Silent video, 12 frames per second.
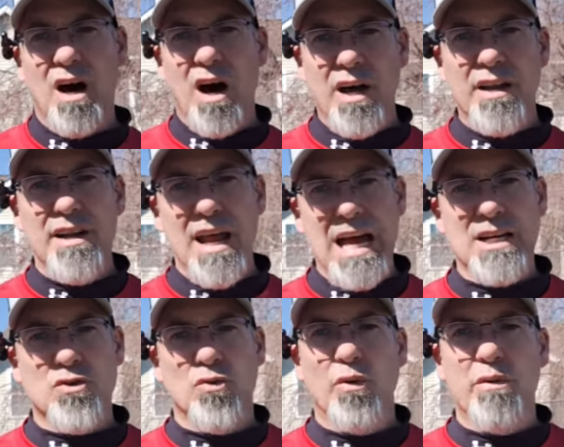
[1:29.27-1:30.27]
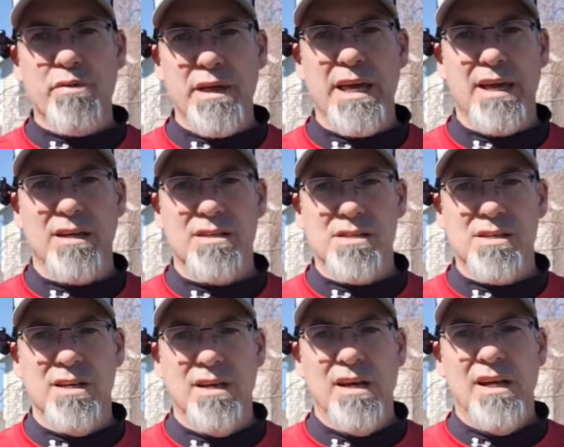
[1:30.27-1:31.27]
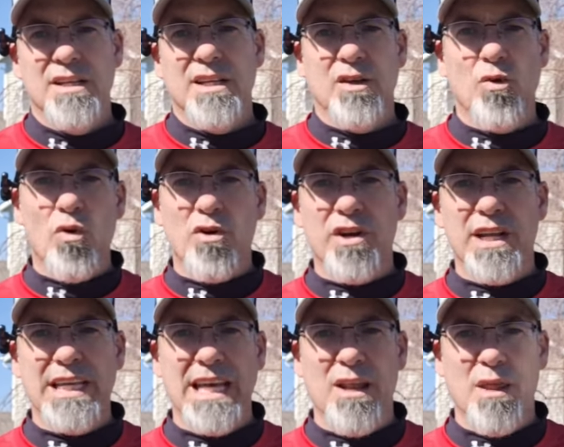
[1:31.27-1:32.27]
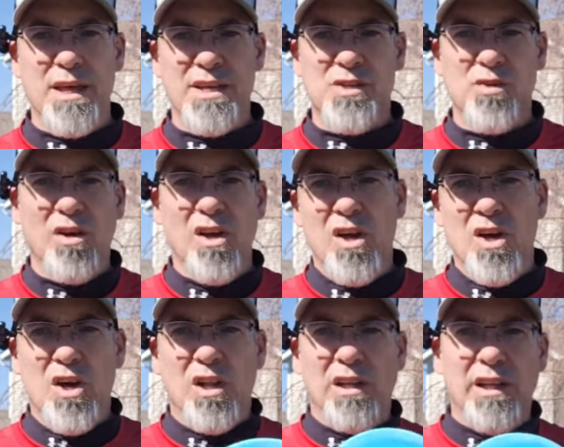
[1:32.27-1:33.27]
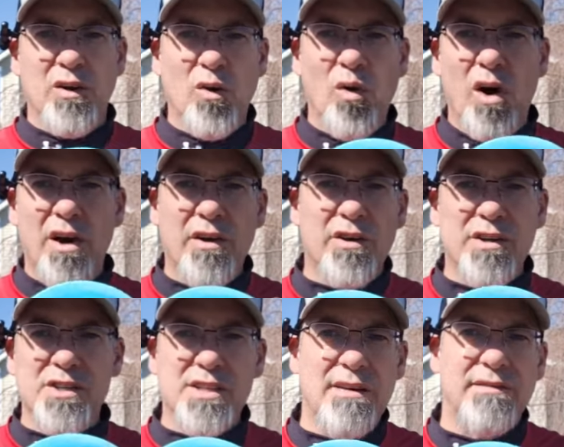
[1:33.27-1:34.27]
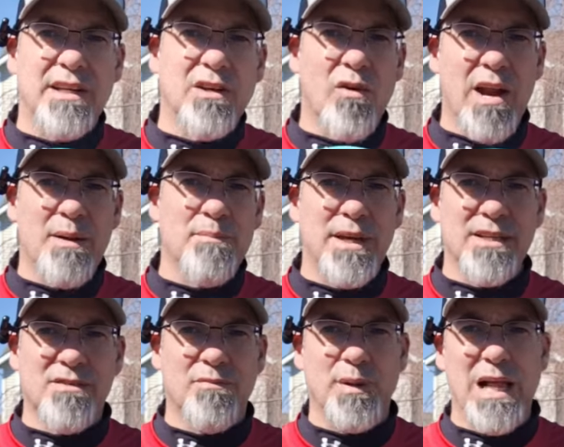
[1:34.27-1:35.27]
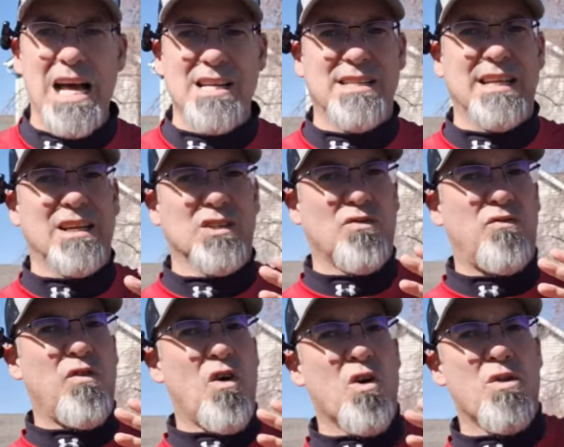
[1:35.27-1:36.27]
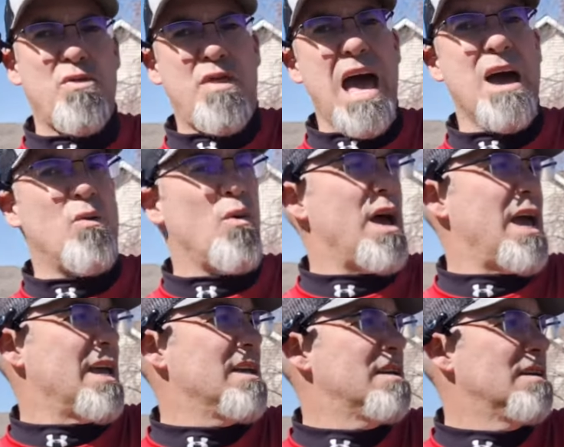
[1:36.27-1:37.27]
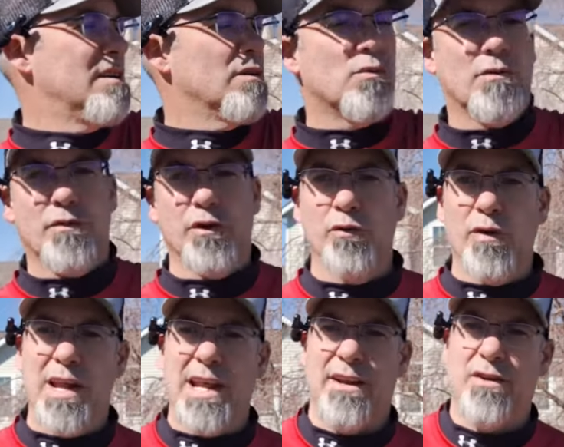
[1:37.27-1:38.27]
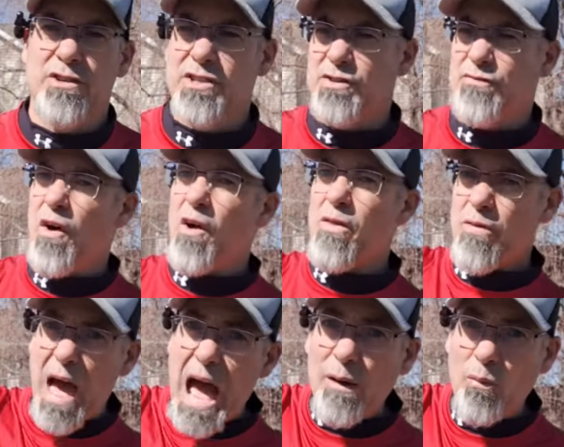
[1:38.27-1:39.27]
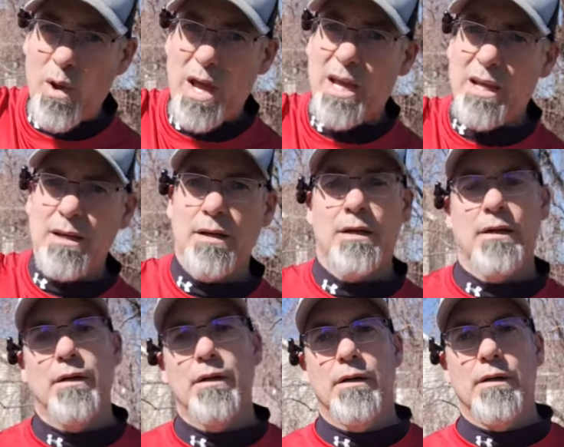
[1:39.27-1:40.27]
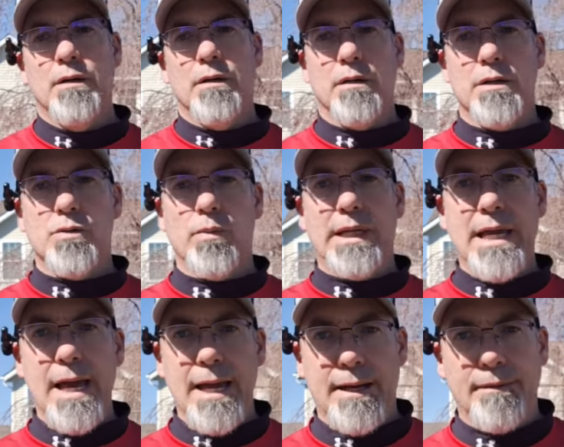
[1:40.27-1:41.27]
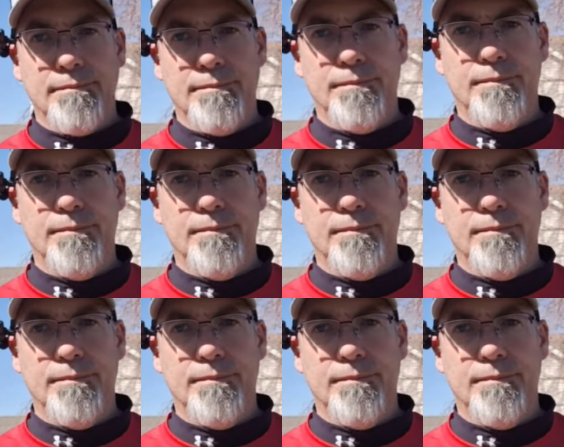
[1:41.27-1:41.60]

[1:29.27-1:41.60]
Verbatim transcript: unnatural things in order to get this little 170 gram piece of plastic as far that way, for you right handers, as far that way as we can.